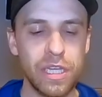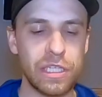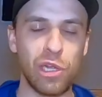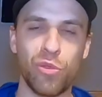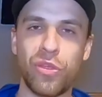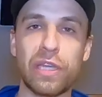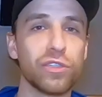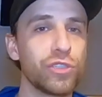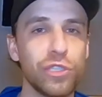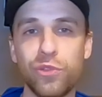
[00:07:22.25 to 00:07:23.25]
You know,
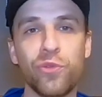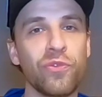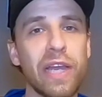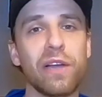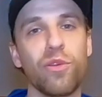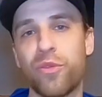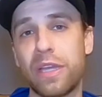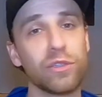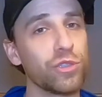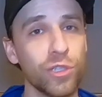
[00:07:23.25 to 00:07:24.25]
things do fail,
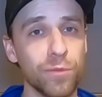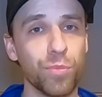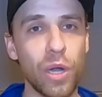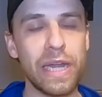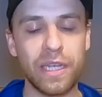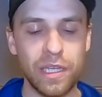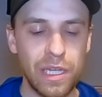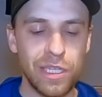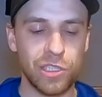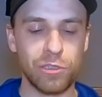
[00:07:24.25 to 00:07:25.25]
things do break.
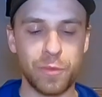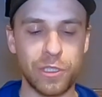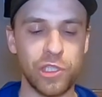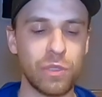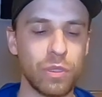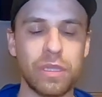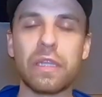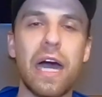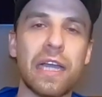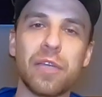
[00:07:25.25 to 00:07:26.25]
So especially with the
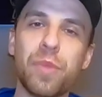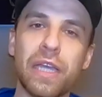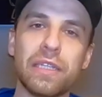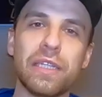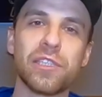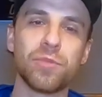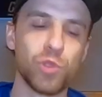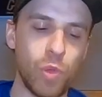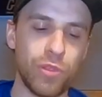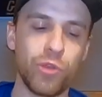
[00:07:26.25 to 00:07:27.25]
locking
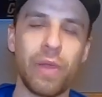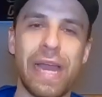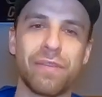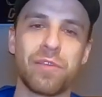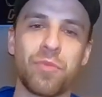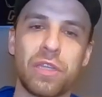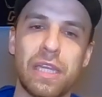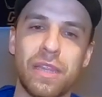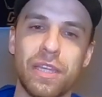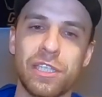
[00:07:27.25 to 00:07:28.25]
mechanisms, whether you have something
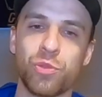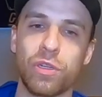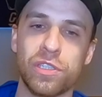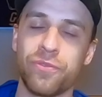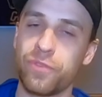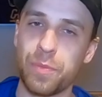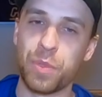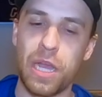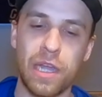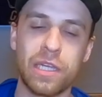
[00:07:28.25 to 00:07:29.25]
like this where it's a
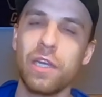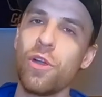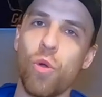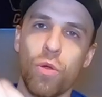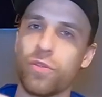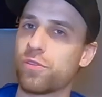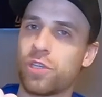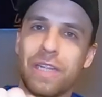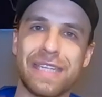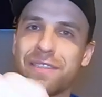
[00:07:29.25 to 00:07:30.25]
flip lock or
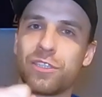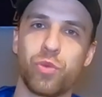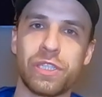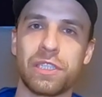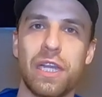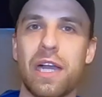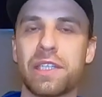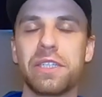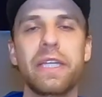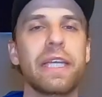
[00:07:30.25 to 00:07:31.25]
those classic twist
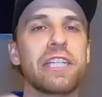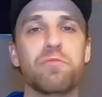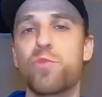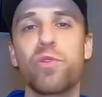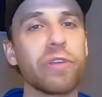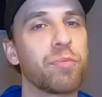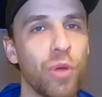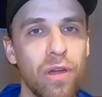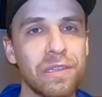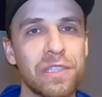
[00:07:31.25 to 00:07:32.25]
locks, it's moving
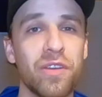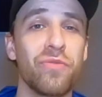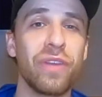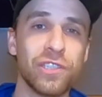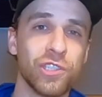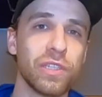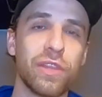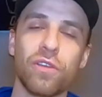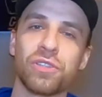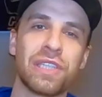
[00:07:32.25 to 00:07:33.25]
parts. Eventually
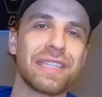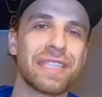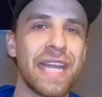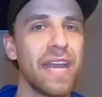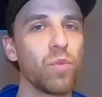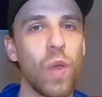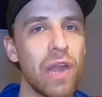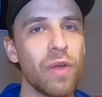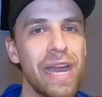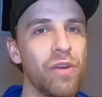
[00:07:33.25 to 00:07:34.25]
those things can
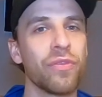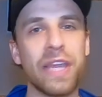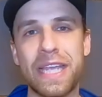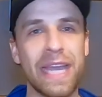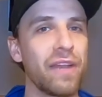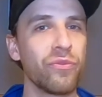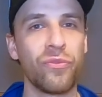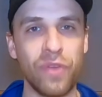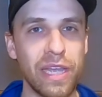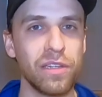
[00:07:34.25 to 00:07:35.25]
wear out, they can
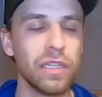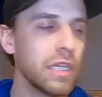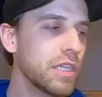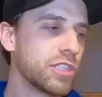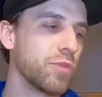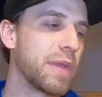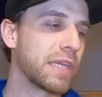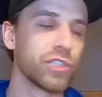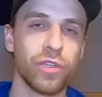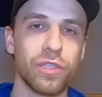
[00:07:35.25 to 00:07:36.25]
fail. So
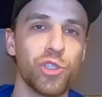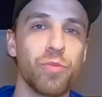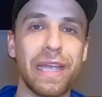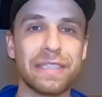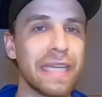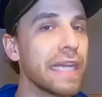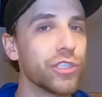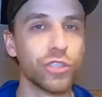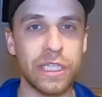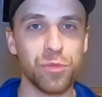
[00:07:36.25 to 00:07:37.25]
making sure that you
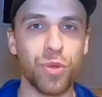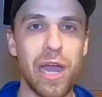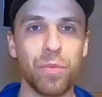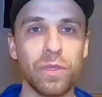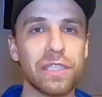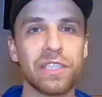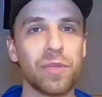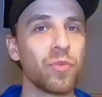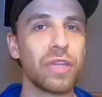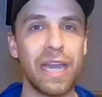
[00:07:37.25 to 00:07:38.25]
maintain your gear properly is
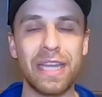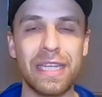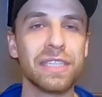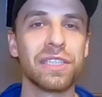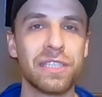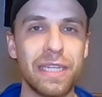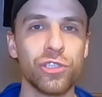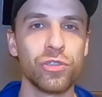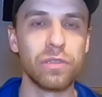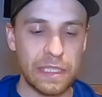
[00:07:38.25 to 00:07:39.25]
something that is
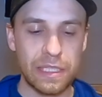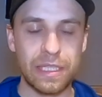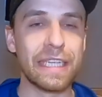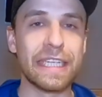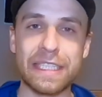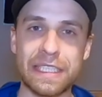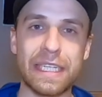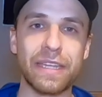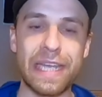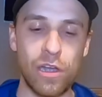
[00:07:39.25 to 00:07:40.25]
essential. Like I
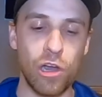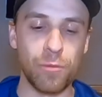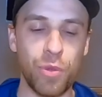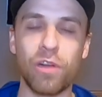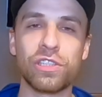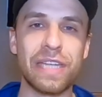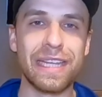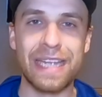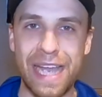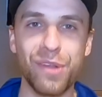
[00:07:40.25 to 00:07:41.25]
said, they are parts
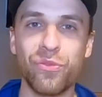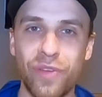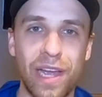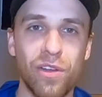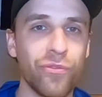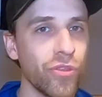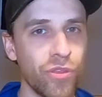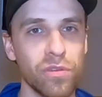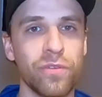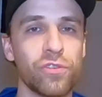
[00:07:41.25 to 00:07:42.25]
that can fail. For
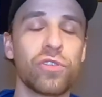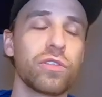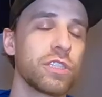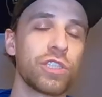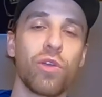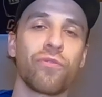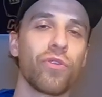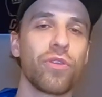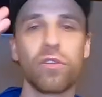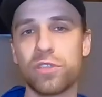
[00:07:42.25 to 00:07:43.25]
those, so
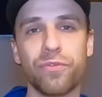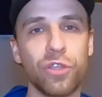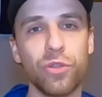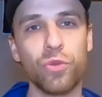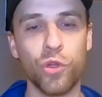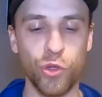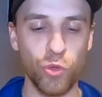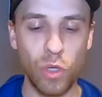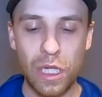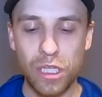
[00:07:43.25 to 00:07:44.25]
for those of you
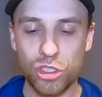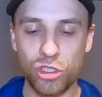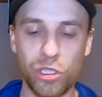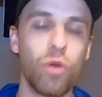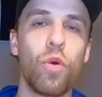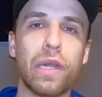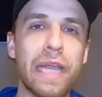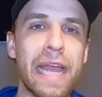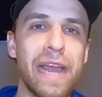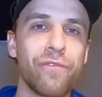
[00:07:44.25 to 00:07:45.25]
who don't want
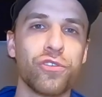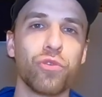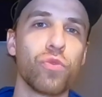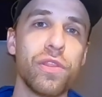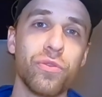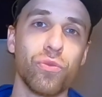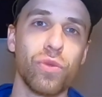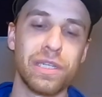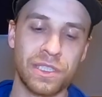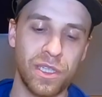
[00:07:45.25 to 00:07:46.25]
to have to run the
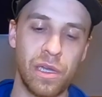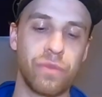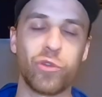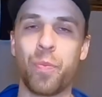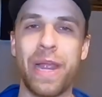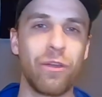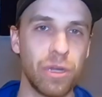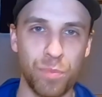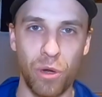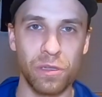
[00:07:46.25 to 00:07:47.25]
risk of
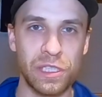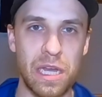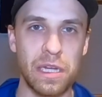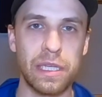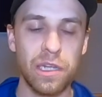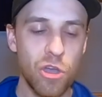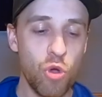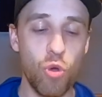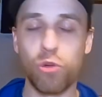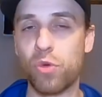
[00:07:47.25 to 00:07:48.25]
repairing parts on it,
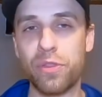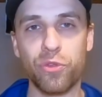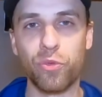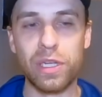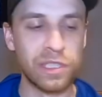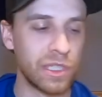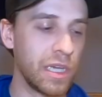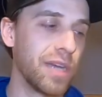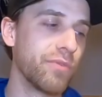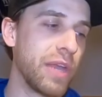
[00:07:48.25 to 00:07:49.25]
or run the risk
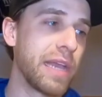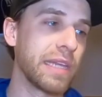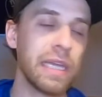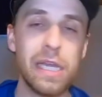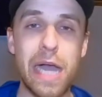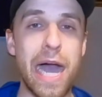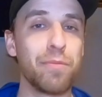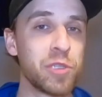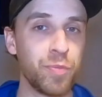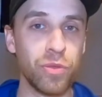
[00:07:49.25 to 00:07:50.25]
of, hey,
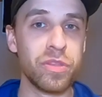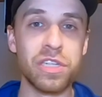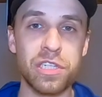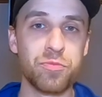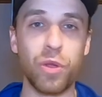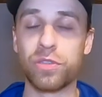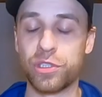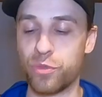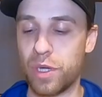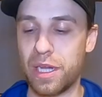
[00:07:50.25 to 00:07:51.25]
I'm supposed to,
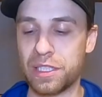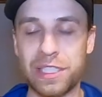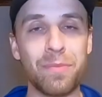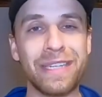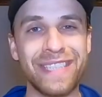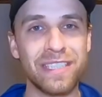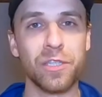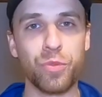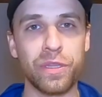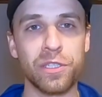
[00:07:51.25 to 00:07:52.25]
supposed to uh, set my
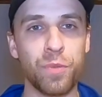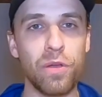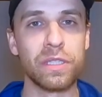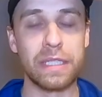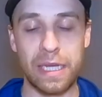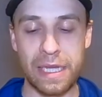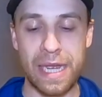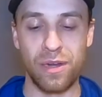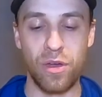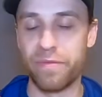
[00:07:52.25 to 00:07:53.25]
tent up with this pole tonight
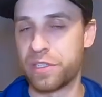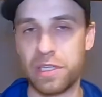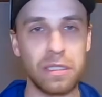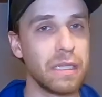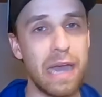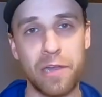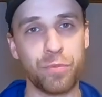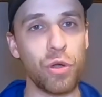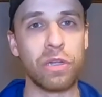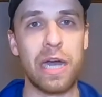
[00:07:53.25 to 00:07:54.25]
and all of a sudden a
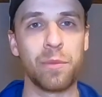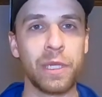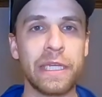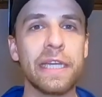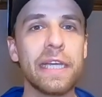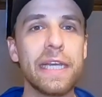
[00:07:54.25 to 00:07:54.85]
lock broke on me.